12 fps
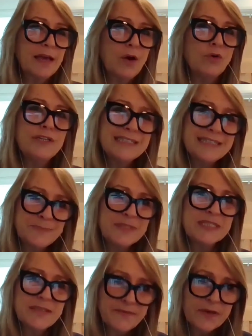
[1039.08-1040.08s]
only
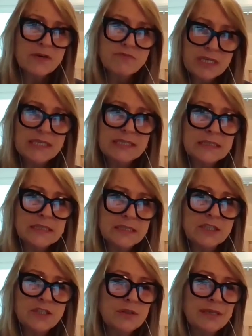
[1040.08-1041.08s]
specific reasons
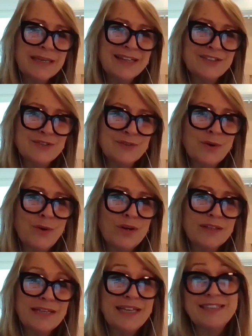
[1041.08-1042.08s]
that you can cancel your
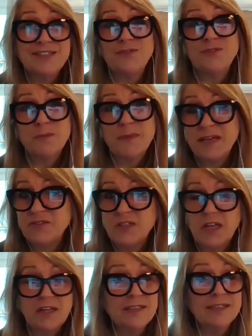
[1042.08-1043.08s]
holiday. So if you're made
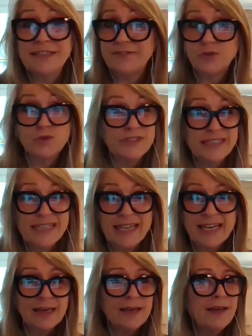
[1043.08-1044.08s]
redundant, if you're
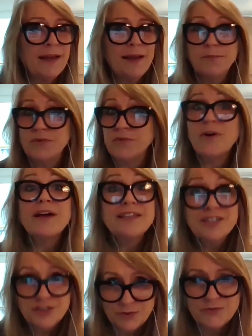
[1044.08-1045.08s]
sick,
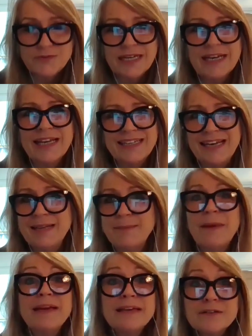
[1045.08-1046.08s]
provided you've declared any
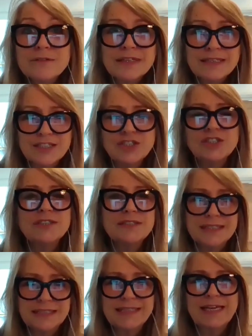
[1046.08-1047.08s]
medical
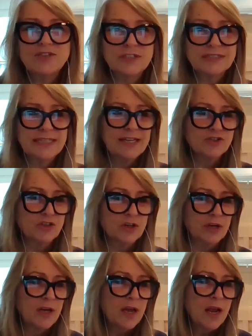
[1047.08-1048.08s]
conditions, etc.,
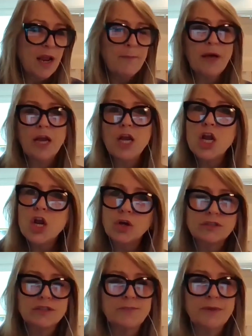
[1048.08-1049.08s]
etc. But a
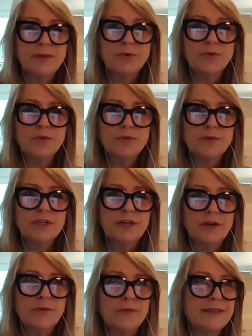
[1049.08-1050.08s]
lot of people,
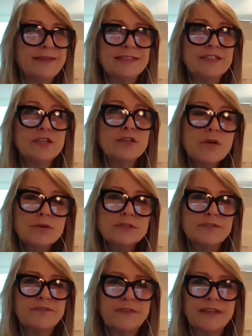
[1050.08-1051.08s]
there's
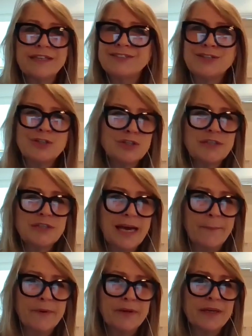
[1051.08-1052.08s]
lots of things that could
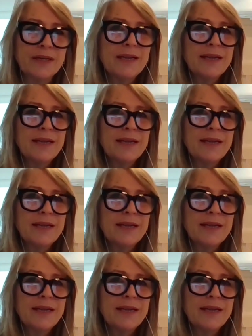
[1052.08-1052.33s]
happen